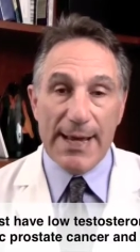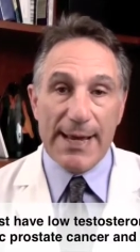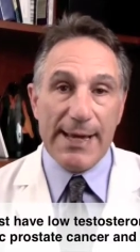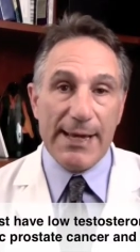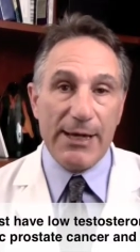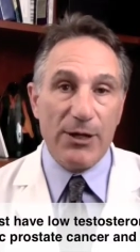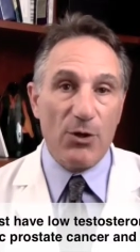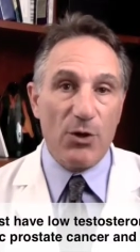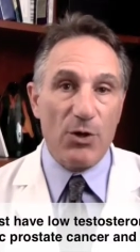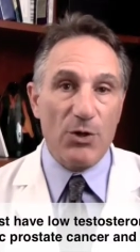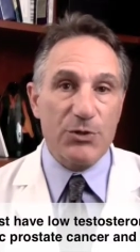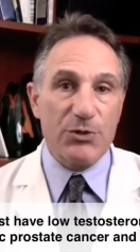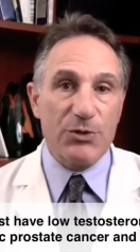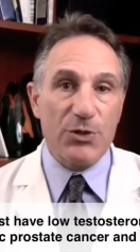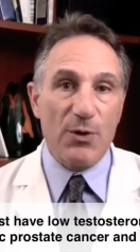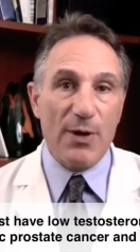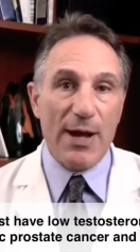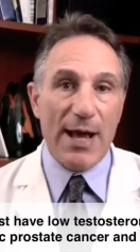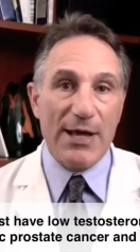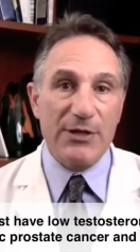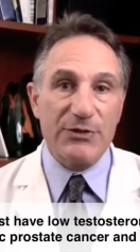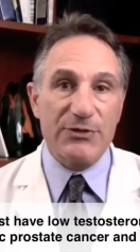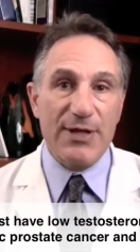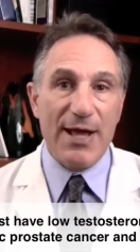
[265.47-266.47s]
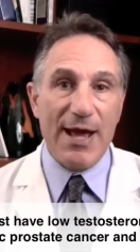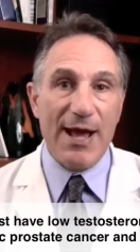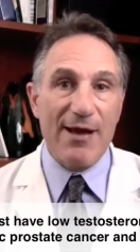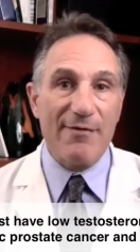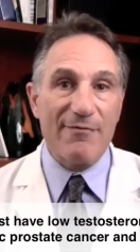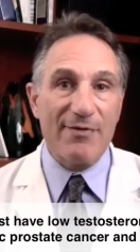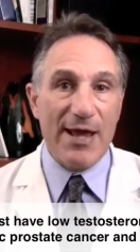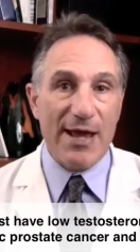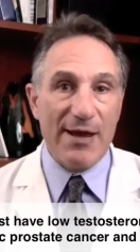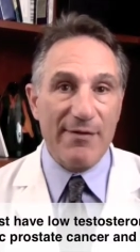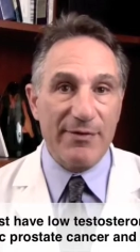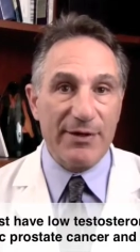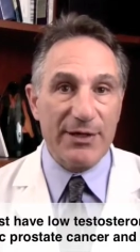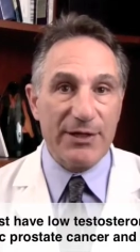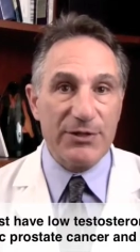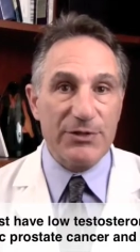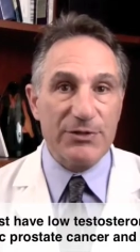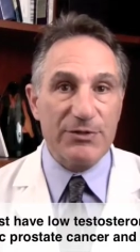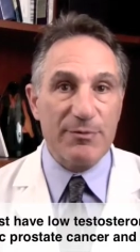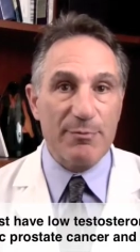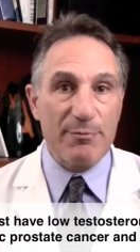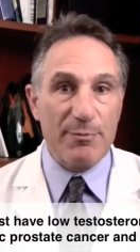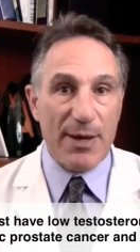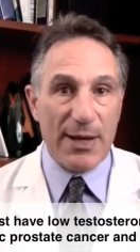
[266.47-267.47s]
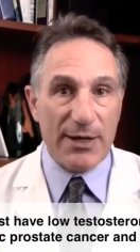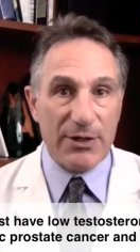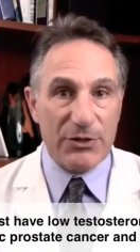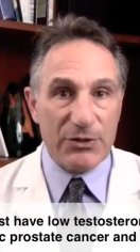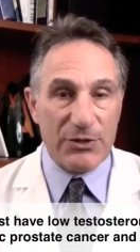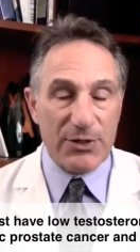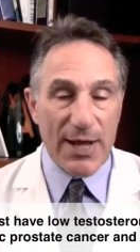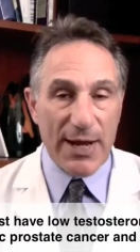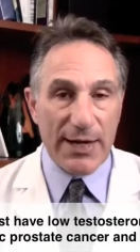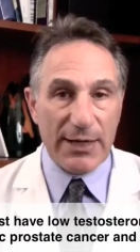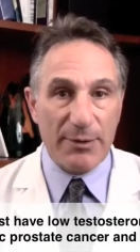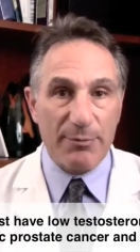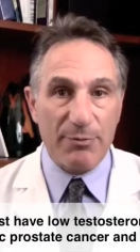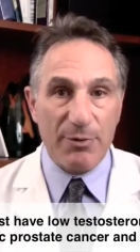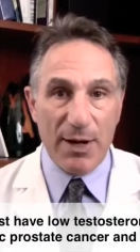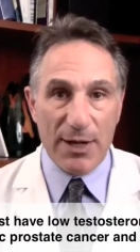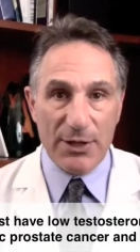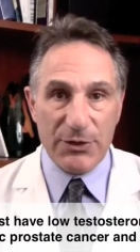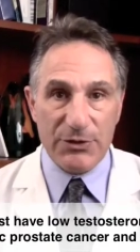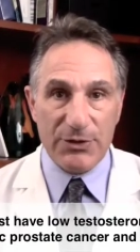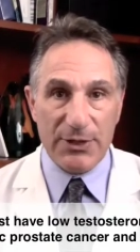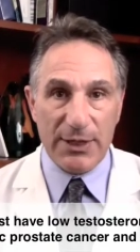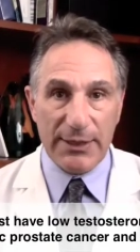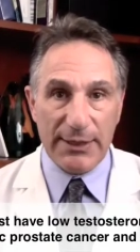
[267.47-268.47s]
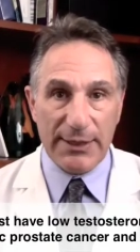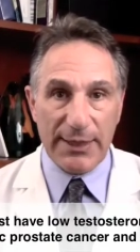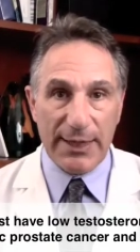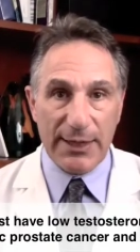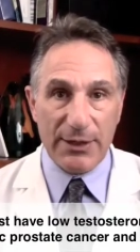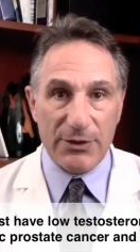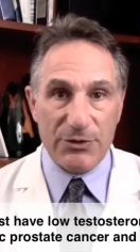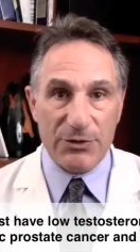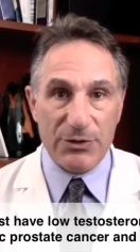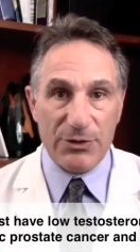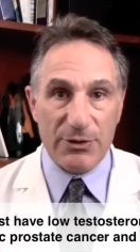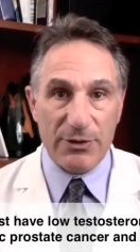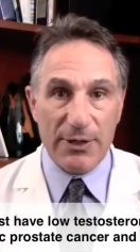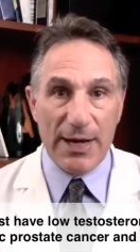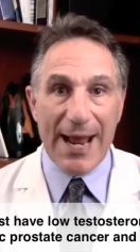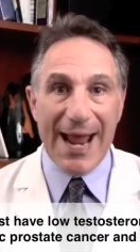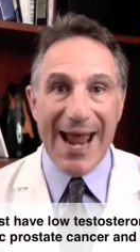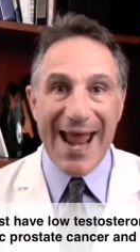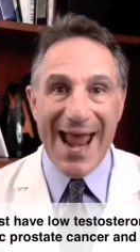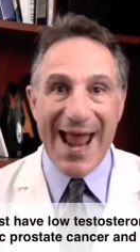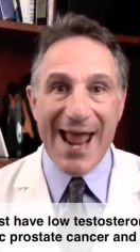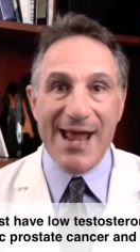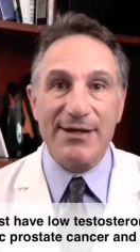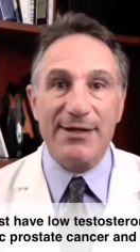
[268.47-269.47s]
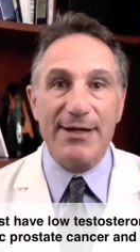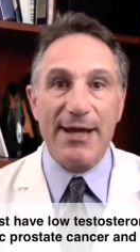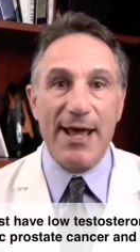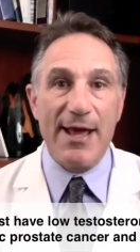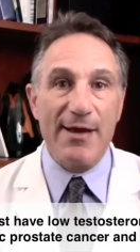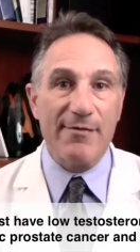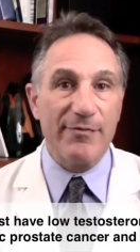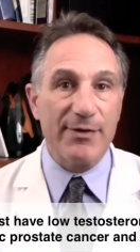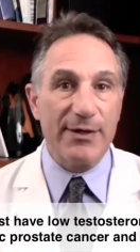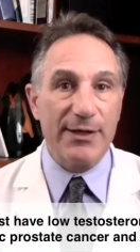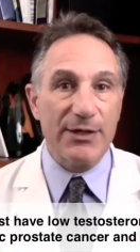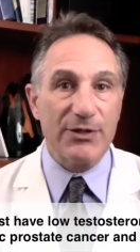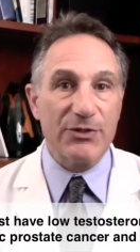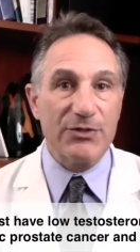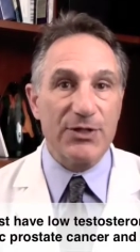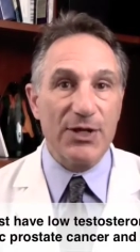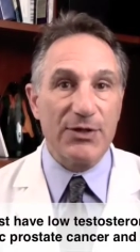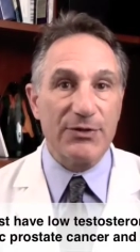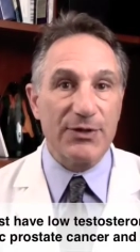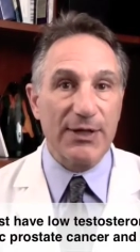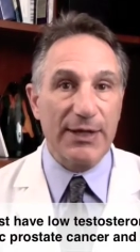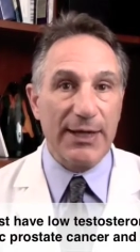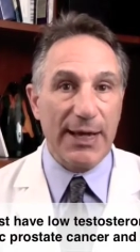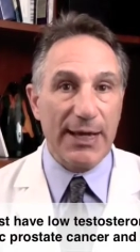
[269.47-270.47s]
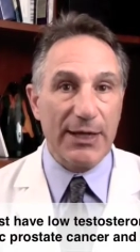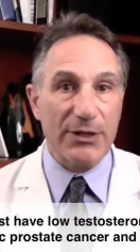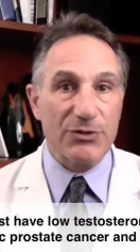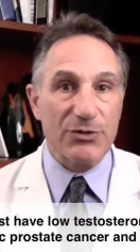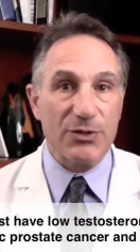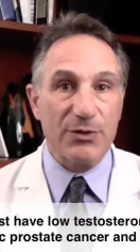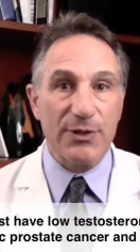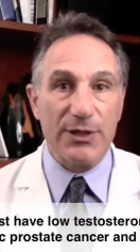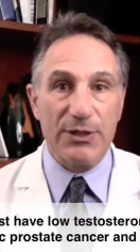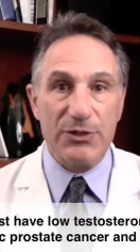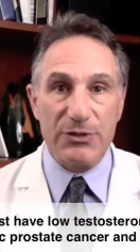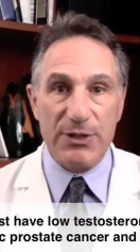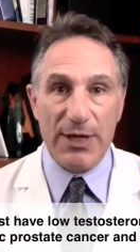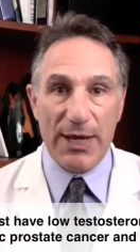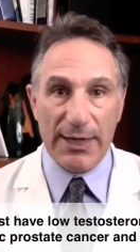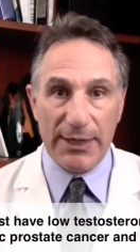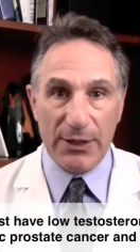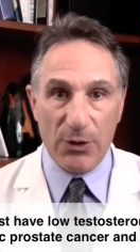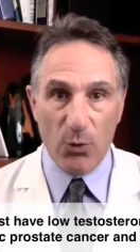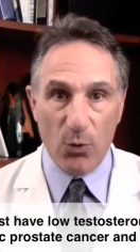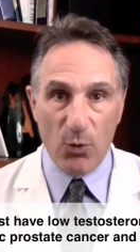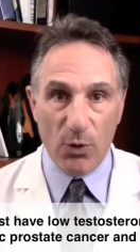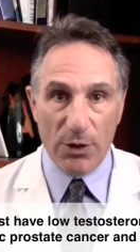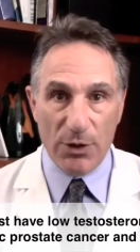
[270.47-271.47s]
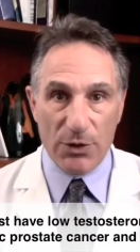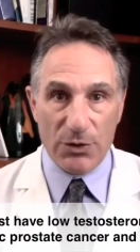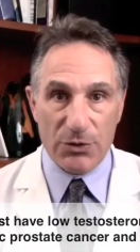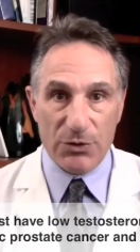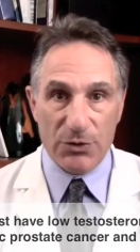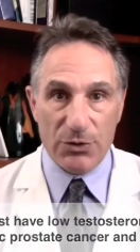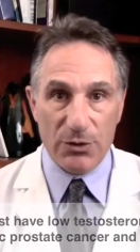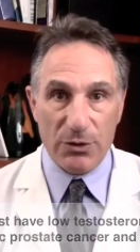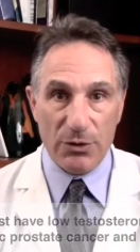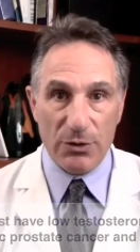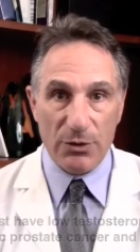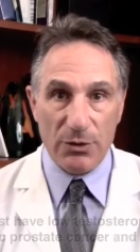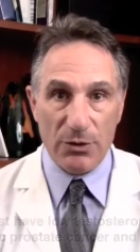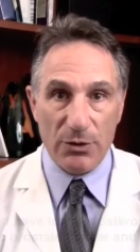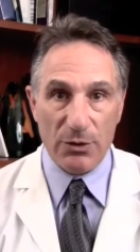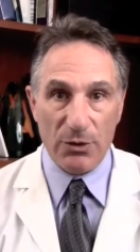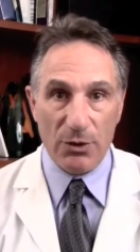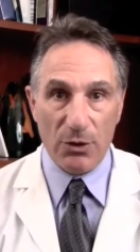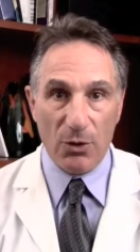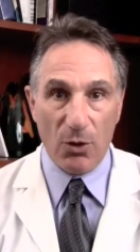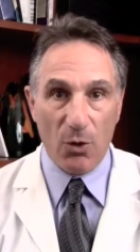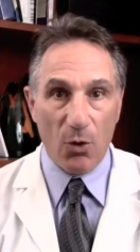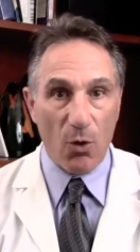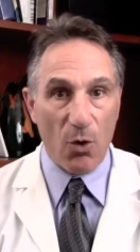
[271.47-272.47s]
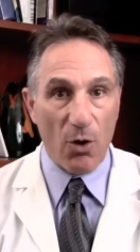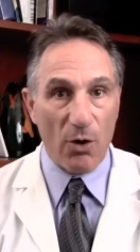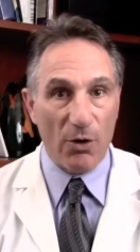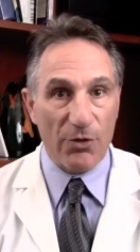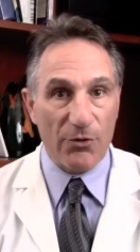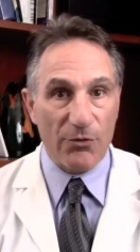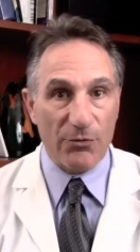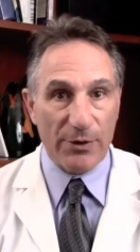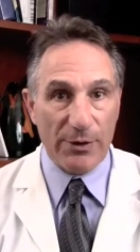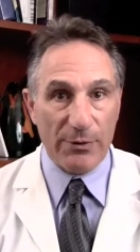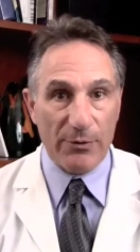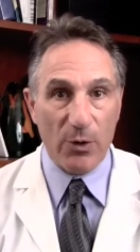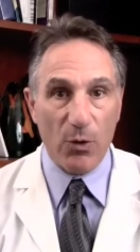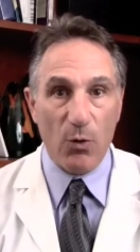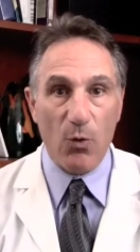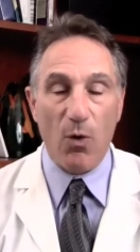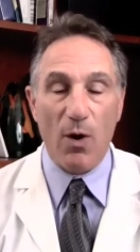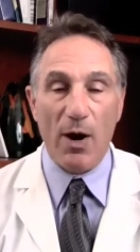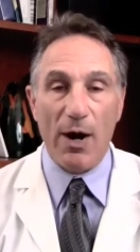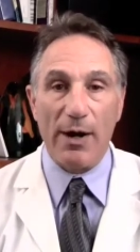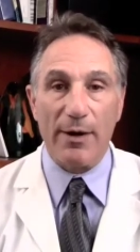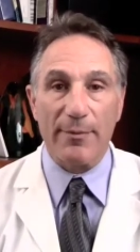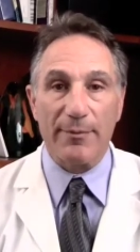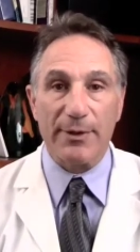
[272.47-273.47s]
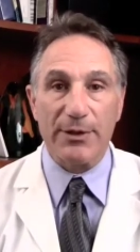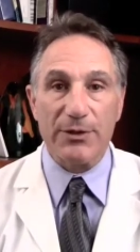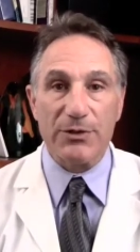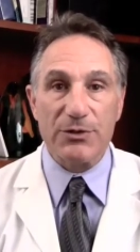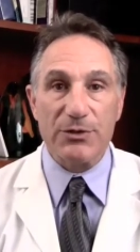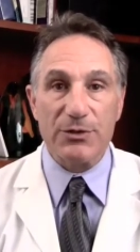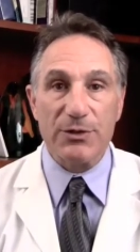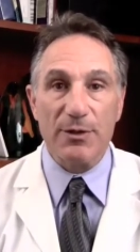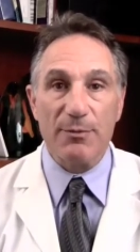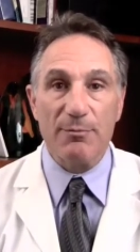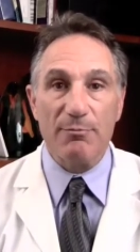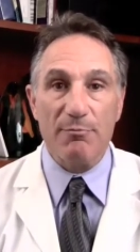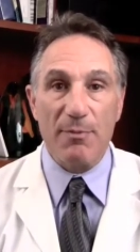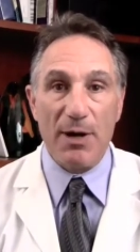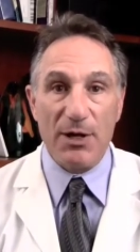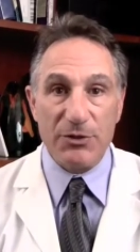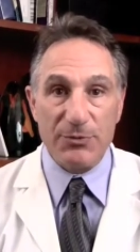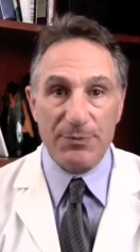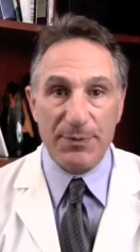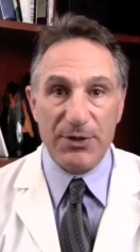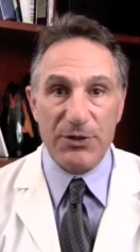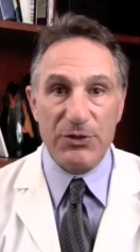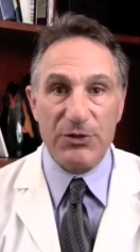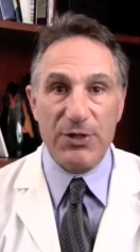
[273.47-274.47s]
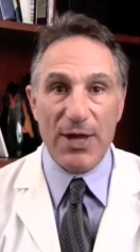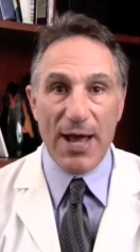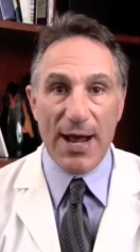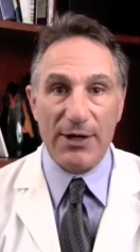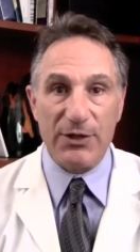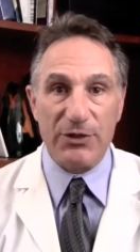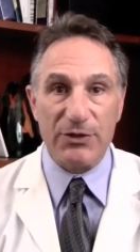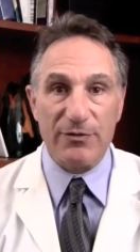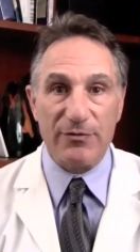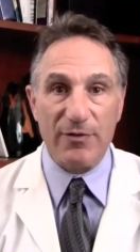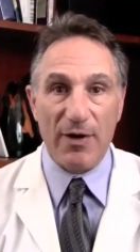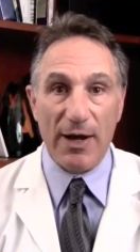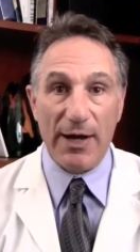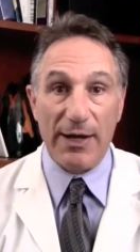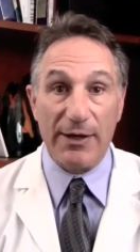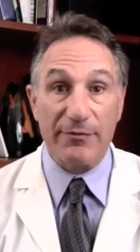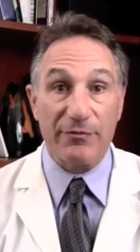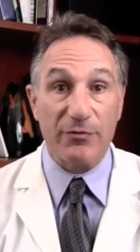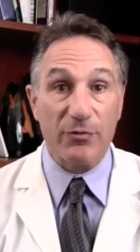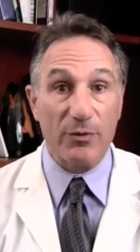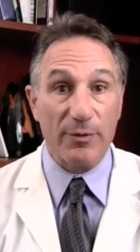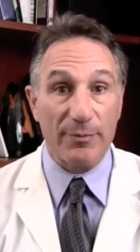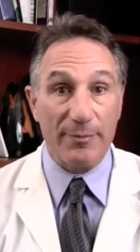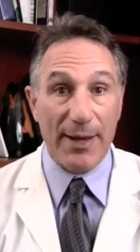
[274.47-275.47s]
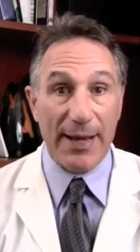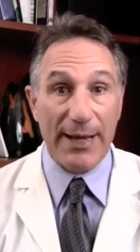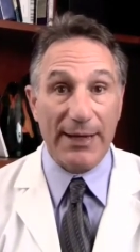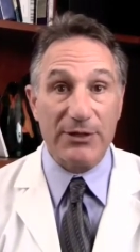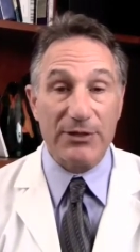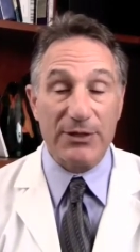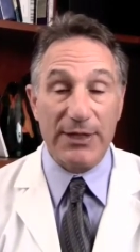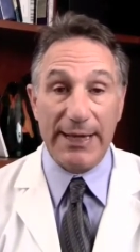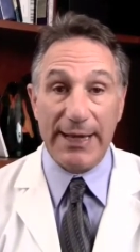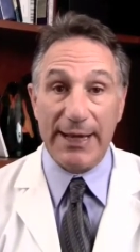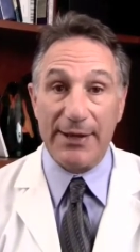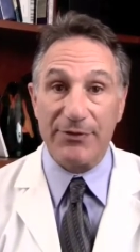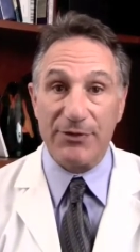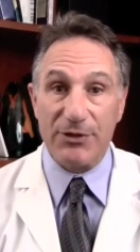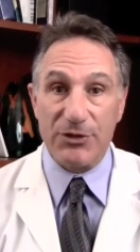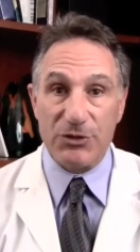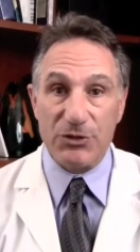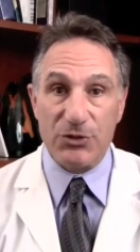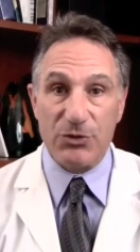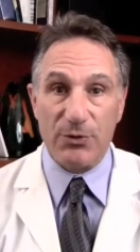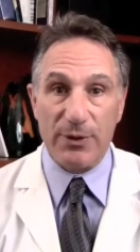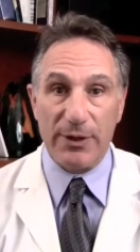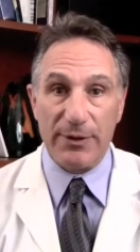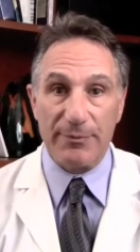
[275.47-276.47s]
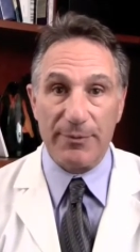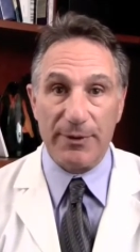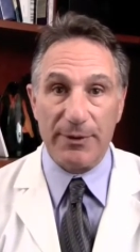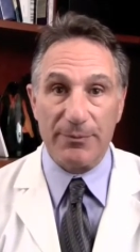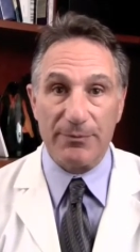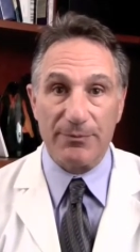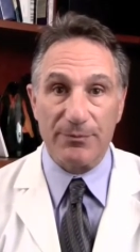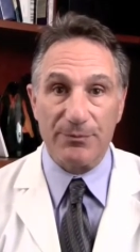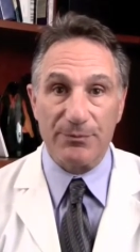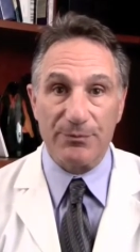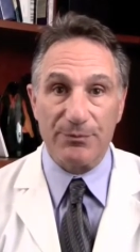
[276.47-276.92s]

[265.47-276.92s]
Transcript: He also has to have evidence of metastatic prostate cancer and evidence that the cancer is getting worse. All three requirements must be satisfied for a man to get this treatment.